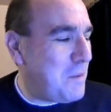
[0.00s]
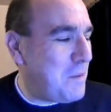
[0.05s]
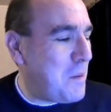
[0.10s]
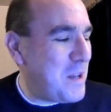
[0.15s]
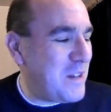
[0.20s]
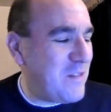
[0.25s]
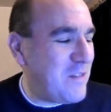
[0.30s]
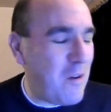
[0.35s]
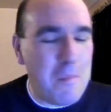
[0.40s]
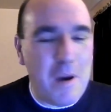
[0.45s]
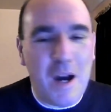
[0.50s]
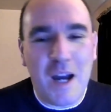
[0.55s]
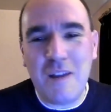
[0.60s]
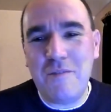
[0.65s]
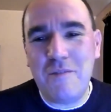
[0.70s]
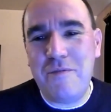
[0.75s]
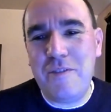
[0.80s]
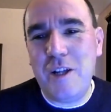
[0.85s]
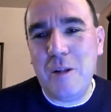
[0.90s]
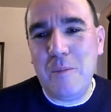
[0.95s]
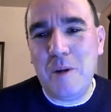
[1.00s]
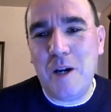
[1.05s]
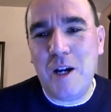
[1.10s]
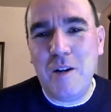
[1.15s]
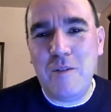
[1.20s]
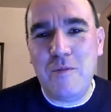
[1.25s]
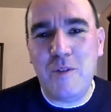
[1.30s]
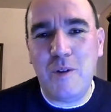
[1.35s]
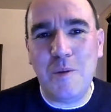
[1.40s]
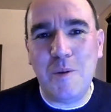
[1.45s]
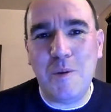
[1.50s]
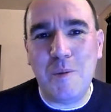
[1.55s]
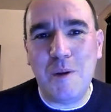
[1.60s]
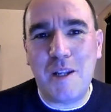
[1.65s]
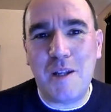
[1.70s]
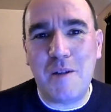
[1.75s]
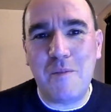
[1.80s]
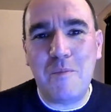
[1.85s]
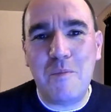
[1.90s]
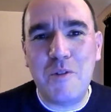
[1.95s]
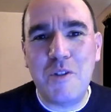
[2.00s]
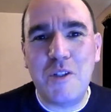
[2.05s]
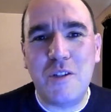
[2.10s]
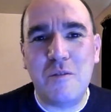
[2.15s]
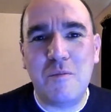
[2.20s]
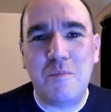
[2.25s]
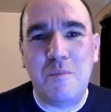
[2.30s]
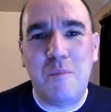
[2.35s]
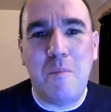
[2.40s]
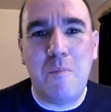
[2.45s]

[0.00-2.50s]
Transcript: be a bit of a minefield, but hopefully we'll be able to sort of